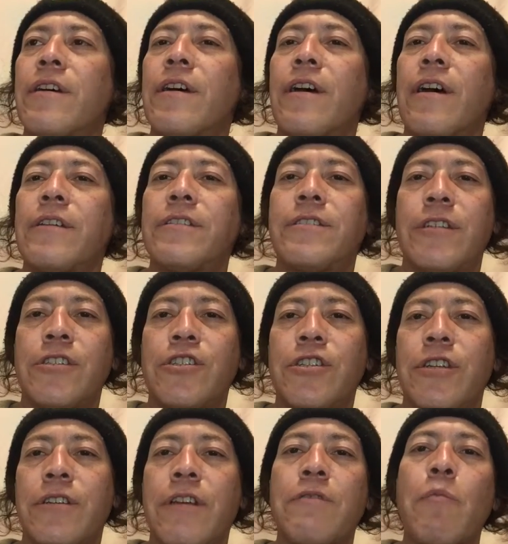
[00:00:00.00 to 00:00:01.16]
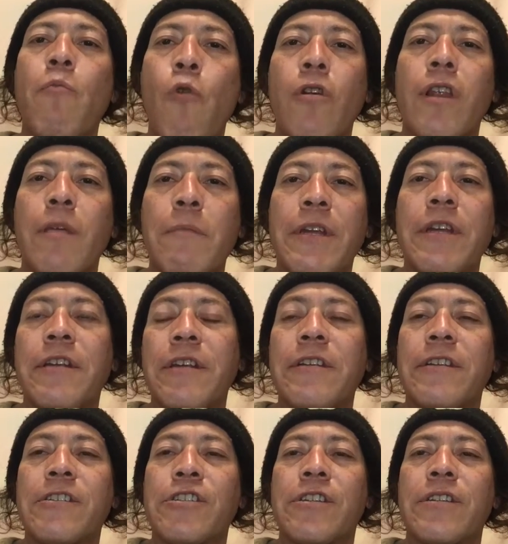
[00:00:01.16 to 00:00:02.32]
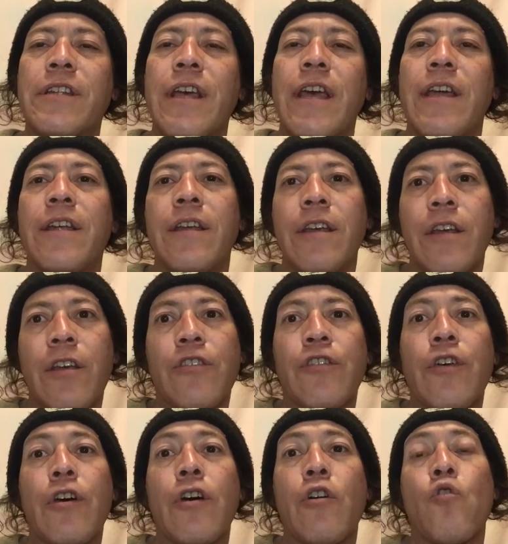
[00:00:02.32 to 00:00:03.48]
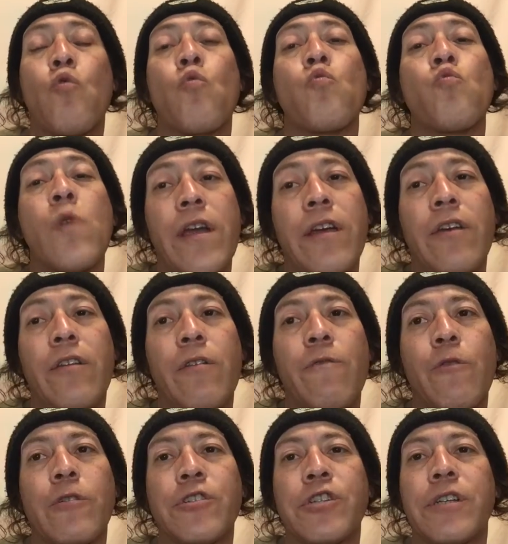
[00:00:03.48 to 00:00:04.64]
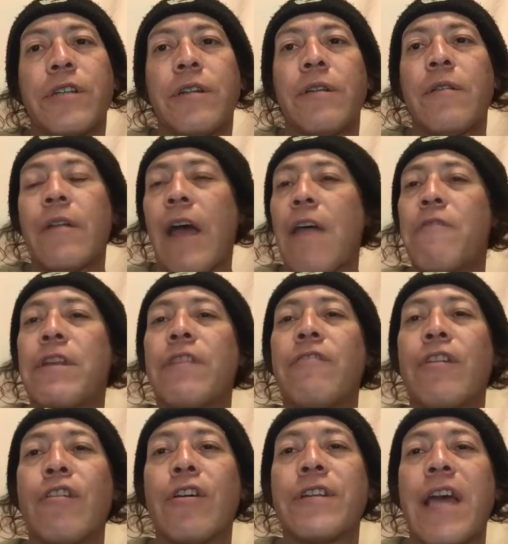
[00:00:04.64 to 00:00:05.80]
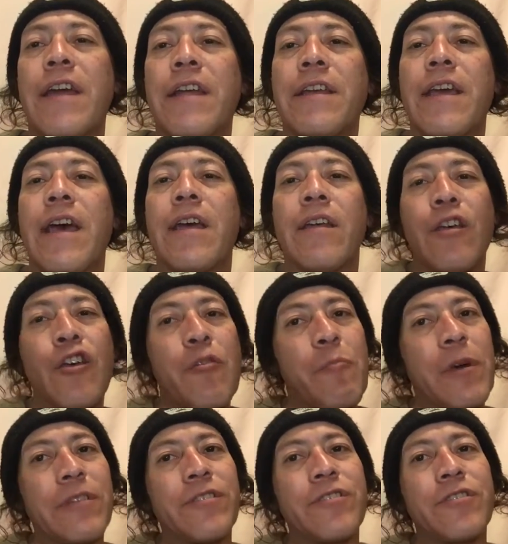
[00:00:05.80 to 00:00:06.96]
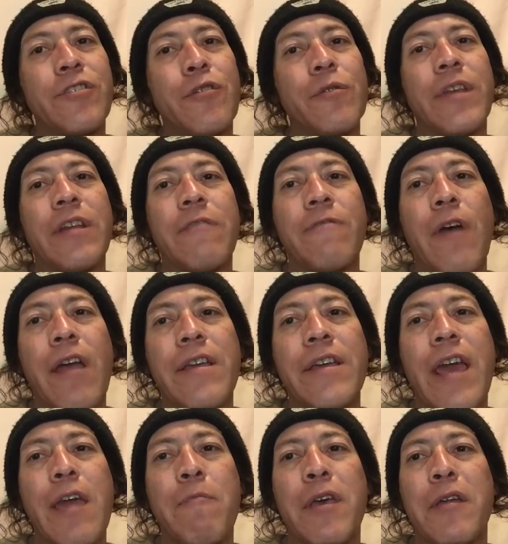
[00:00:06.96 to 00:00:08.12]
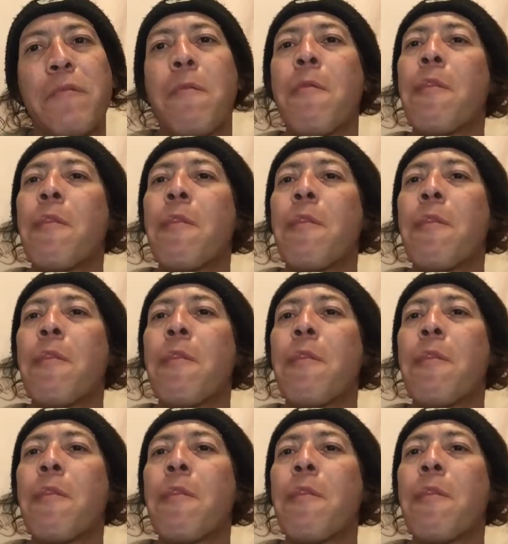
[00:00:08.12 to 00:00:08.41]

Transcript: edition, even more limited edition than the regular version. I haven't even looked at it yet, but stoked that it finally came in.